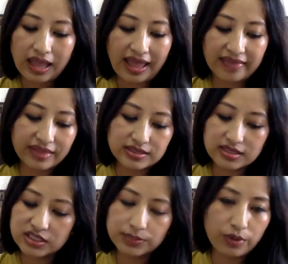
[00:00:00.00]
And that's
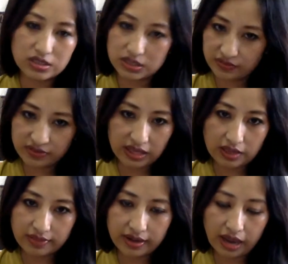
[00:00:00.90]
such a positive
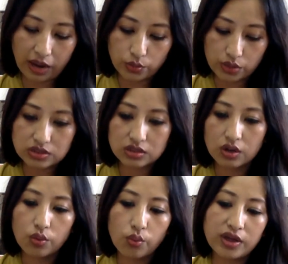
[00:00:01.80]
thing that I would
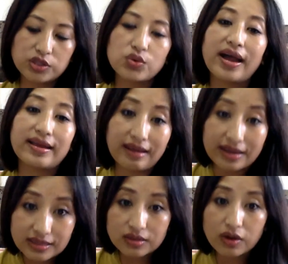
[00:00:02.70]
want to
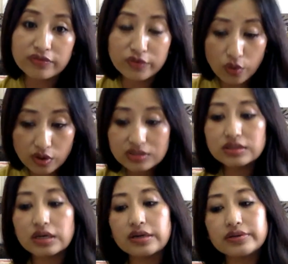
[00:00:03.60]
highlight. Of
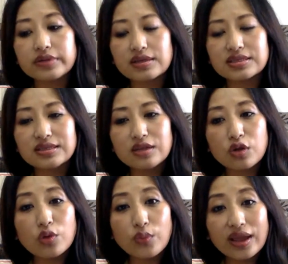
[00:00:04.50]
course, there's still a
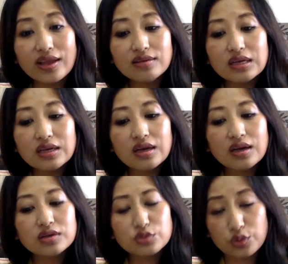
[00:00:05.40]
long way
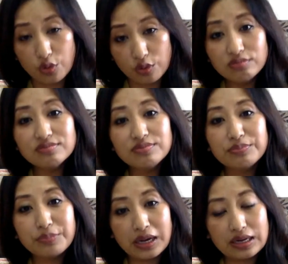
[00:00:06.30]
to go,
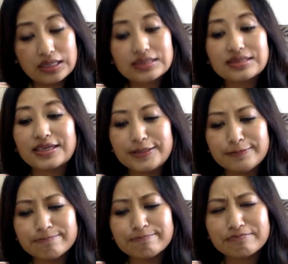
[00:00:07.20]
but
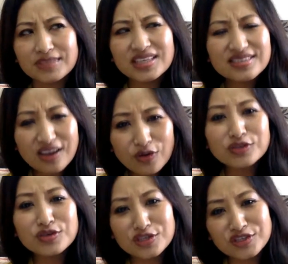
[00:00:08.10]
these are
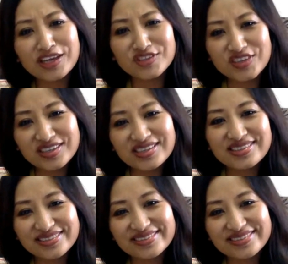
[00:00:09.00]
all good changes.